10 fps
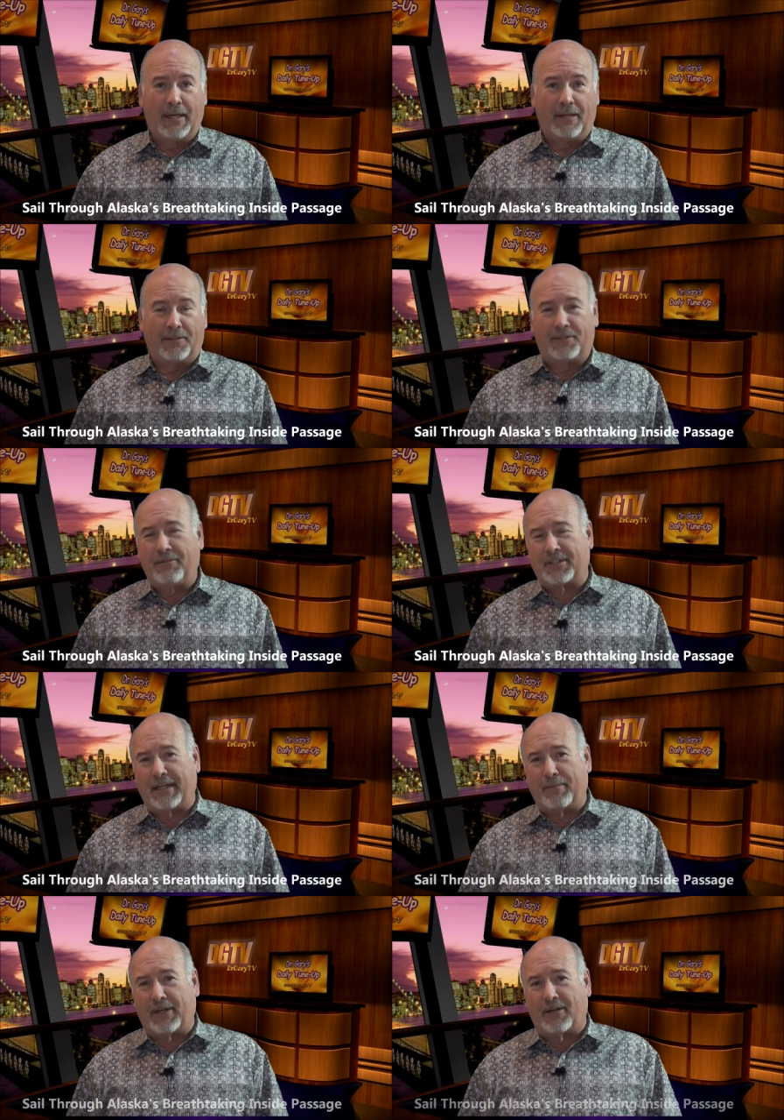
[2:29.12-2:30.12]
The two
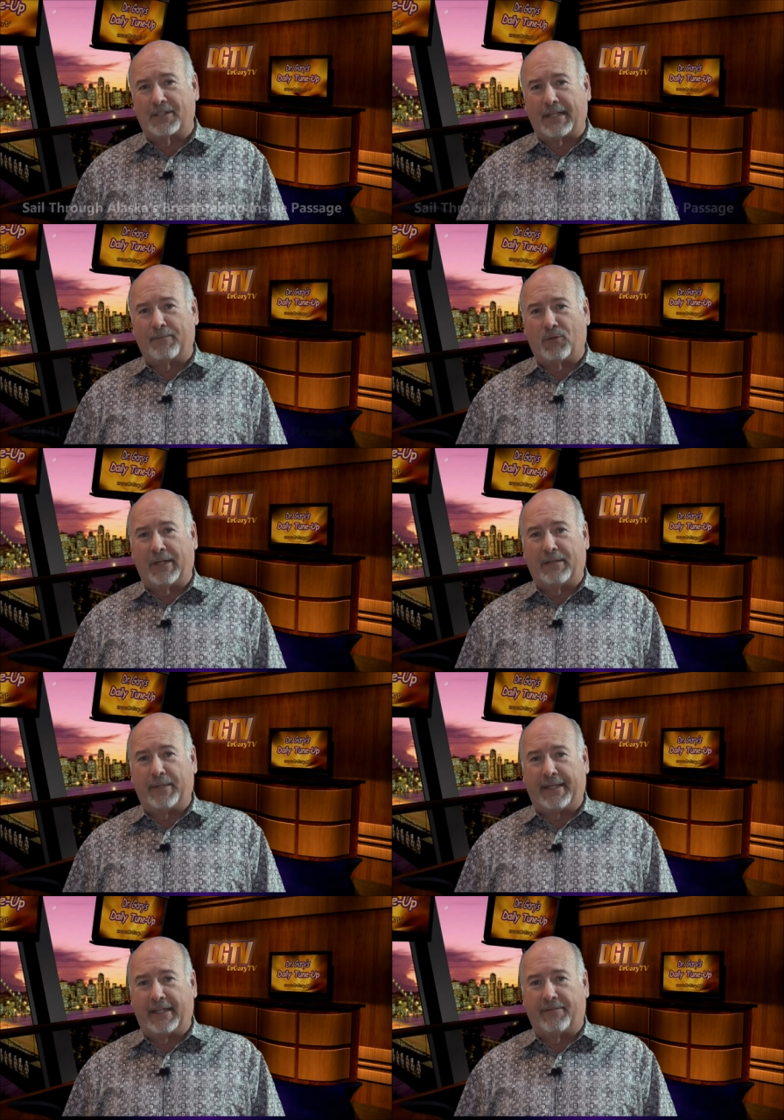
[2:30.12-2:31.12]
seminars I'm going to
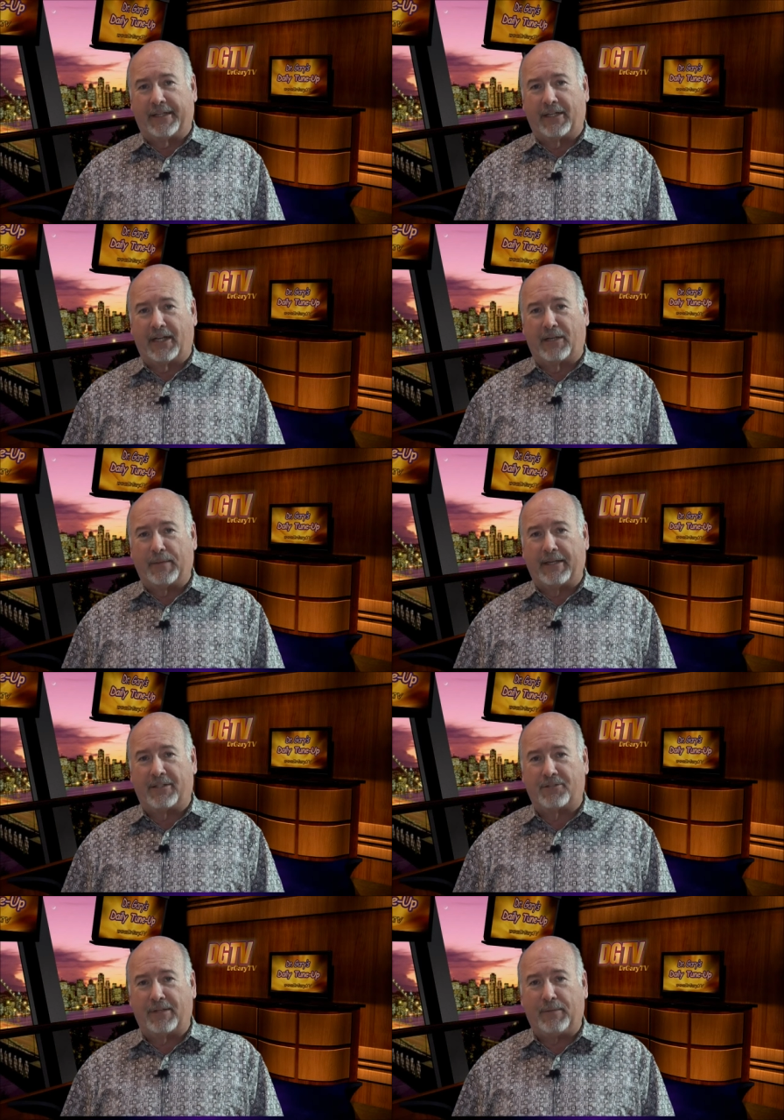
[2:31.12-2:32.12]
be giving are going to be
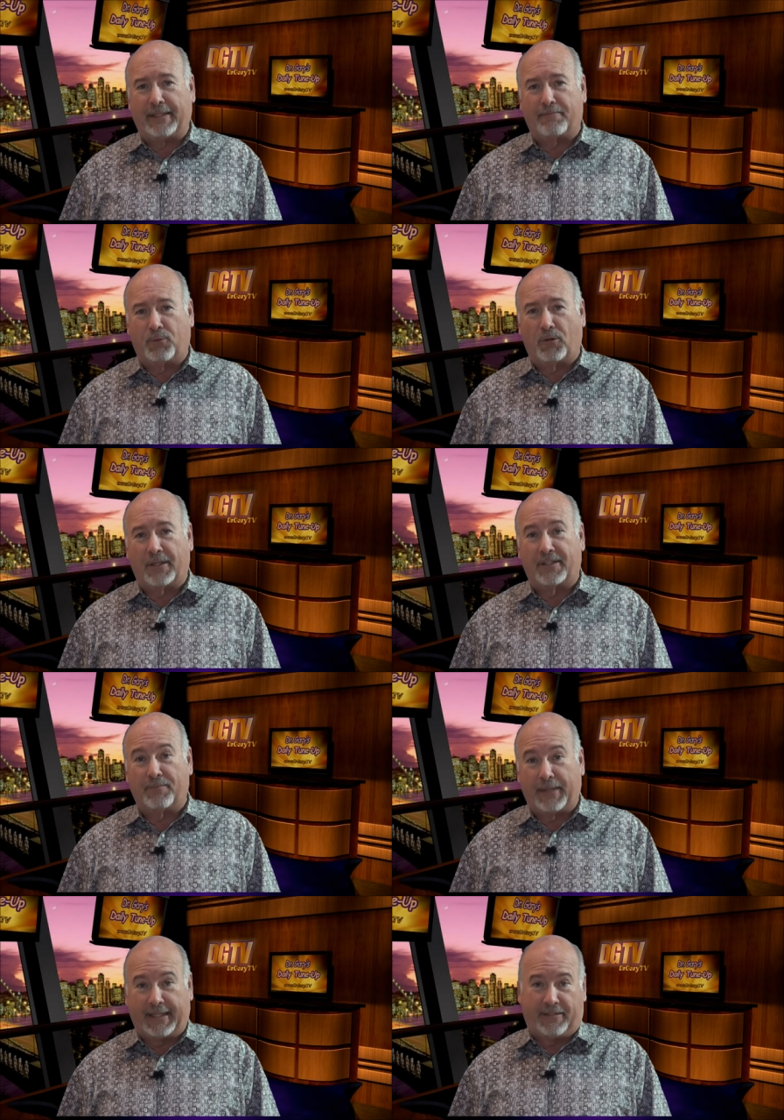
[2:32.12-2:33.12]
extremely important
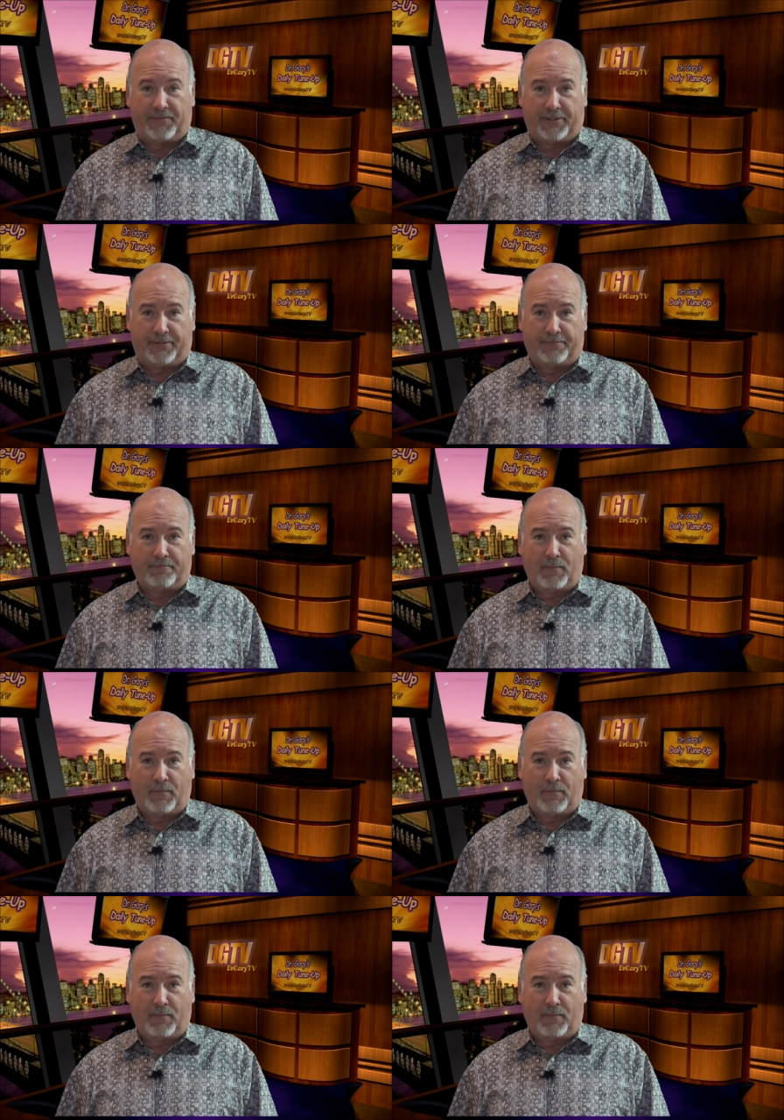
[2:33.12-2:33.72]
to many of you.